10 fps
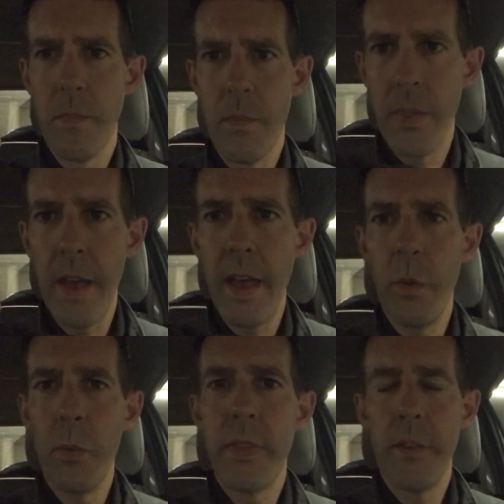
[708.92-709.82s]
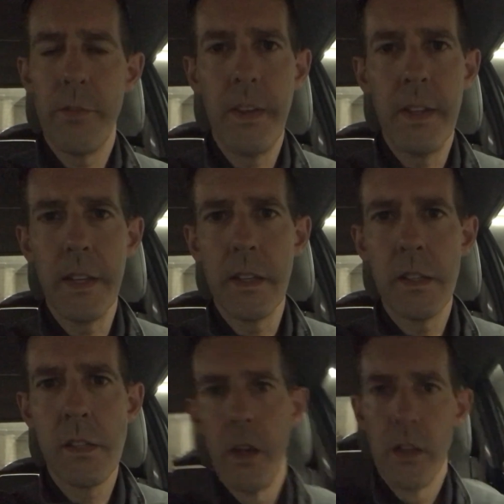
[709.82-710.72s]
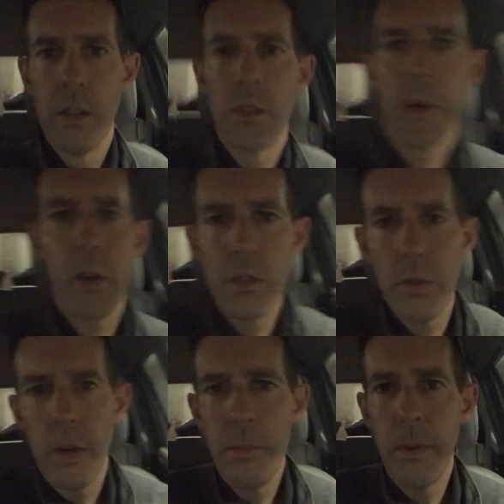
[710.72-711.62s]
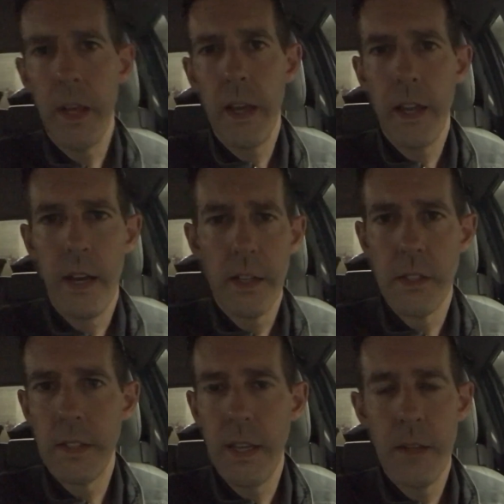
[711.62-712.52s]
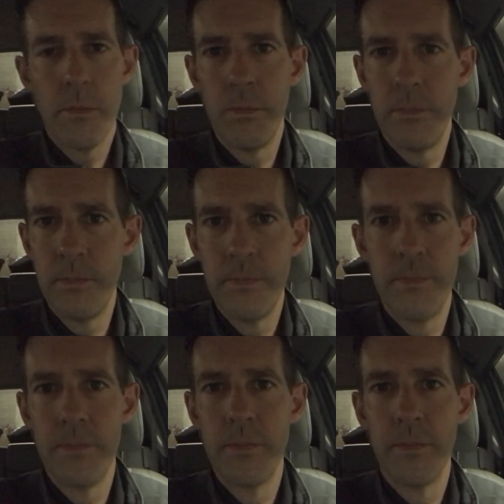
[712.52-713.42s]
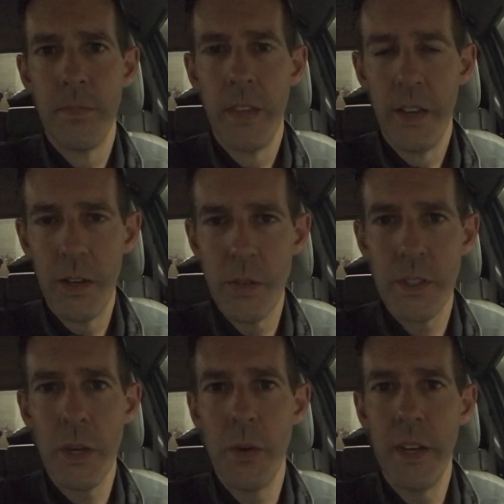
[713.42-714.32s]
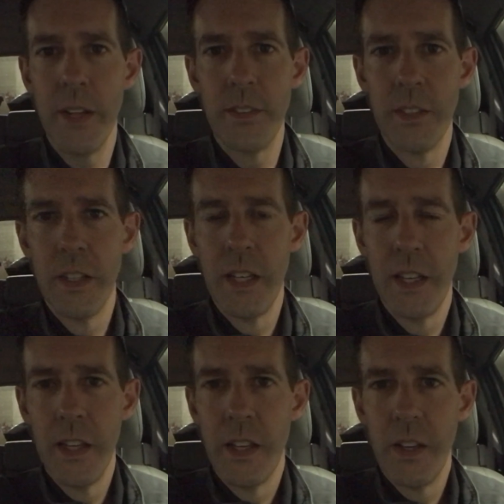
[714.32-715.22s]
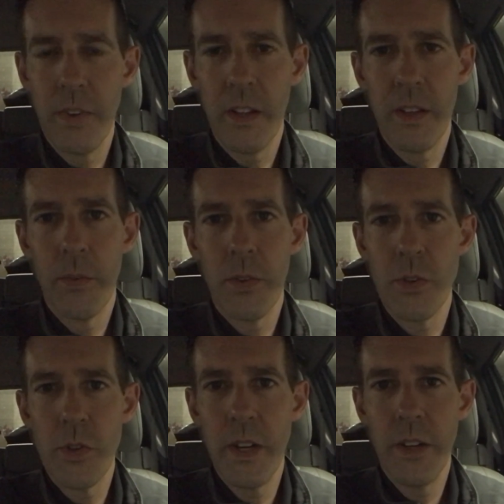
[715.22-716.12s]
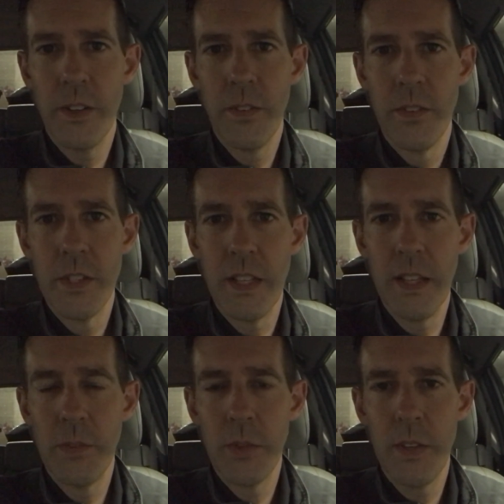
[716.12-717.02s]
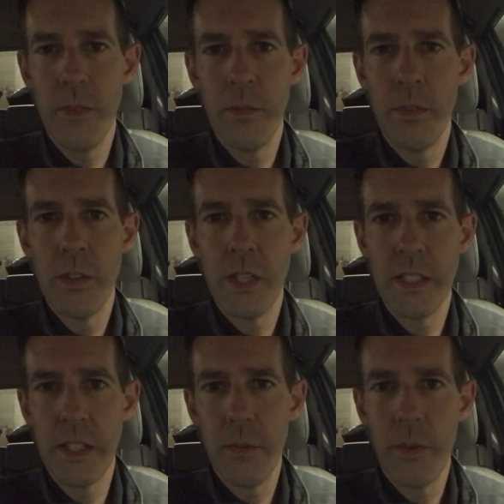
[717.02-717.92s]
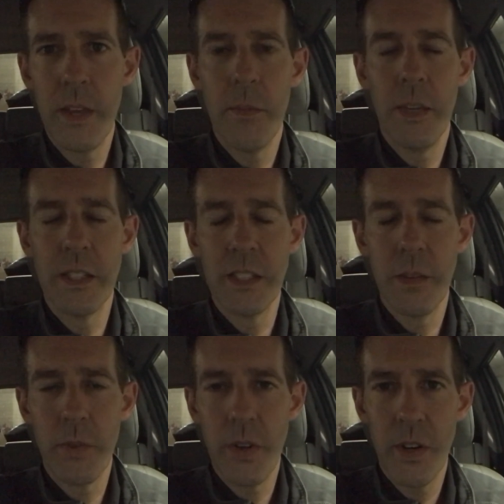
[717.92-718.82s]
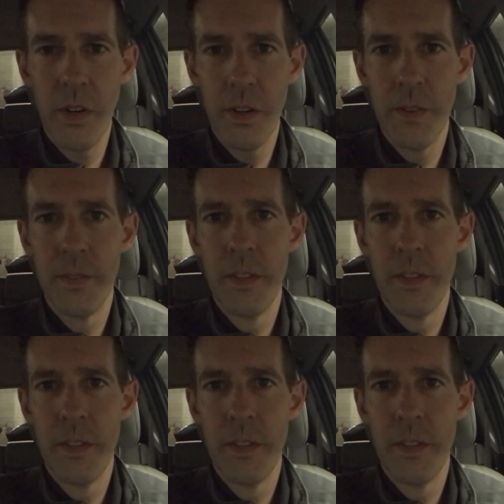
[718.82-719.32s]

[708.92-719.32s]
the hell with it feeling. So I called her up and I just said, here's what's going on. Fell in love with her trainer. She lives with him. She's in love with him. He's in love with her.